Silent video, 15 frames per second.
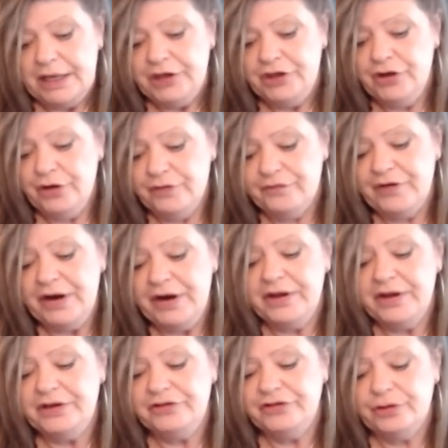You're
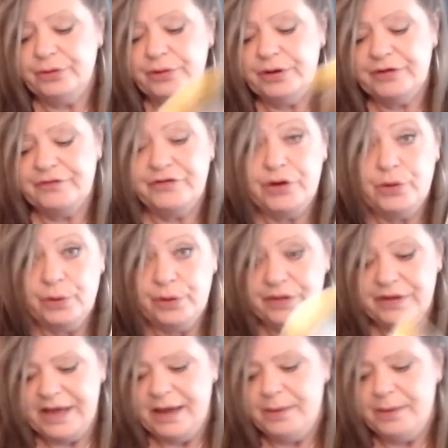very intuitive. You're the